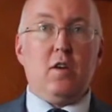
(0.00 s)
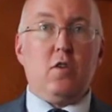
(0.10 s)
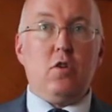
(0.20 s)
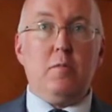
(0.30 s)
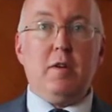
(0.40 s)

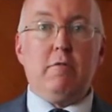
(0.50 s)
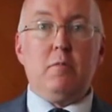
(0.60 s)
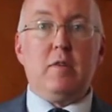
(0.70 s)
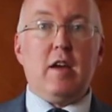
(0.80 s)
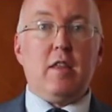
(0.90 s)
could be
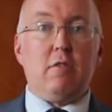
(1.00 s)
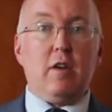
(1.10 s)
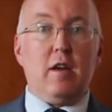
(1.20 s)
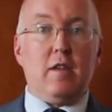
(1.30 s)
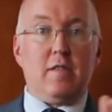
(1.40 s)
grouped together
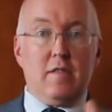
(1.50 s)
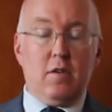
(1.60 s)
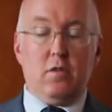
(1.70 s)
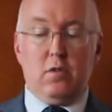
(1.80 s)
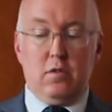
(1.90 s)
in a
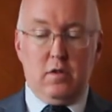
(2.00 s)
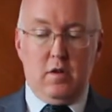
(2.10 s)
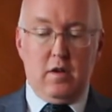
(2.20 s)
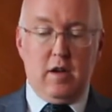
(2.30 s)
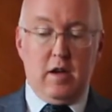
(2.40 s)

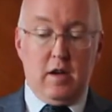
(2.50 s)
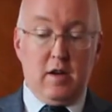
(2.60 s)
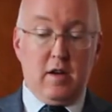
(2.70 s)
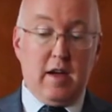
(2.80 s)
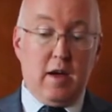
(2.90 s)
single
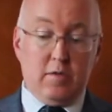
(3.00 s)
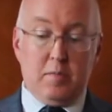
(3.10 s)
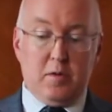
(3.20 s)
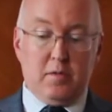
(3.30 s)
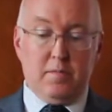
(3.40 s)
house
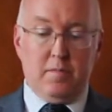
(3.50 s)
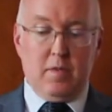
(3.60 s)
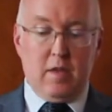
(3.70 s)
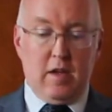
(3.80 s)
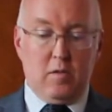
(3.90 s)
bill
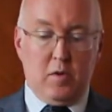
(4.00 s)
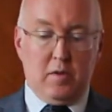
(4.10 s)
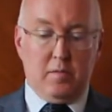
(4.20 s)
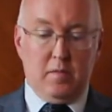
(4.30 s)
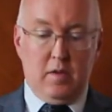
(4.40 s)
as
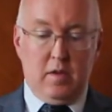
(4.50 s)
well.